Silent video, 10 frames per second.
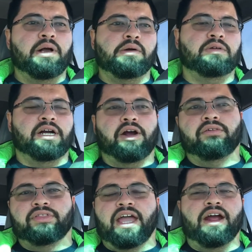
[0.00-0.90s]
where
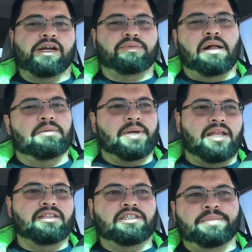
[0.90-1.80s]
over there it'd probably be a
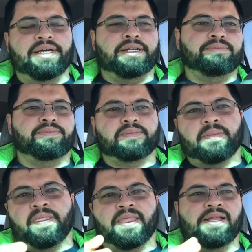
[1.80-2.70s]
little bit
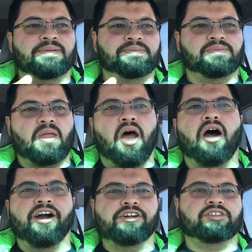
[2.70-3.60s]

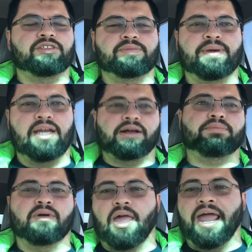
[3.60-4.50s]
harder to pick up
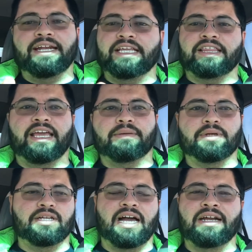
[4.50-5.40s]
anything. I
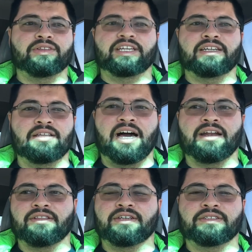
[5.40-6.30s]
mean, I don't think a lot
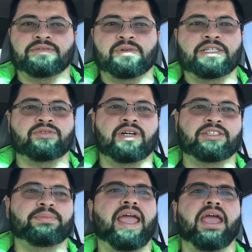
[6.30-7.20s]
of the restaurants,
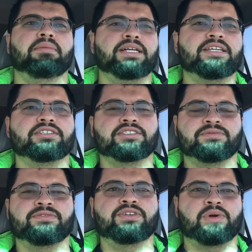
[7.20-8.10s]
maybe there's a
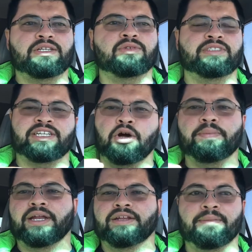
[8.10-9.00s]
few restaurants that
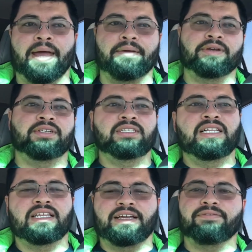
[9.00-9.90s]
open in by
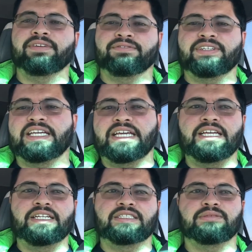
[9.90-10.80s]
like
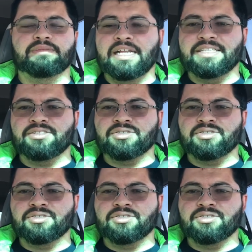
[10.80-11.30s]
fifteen minutes or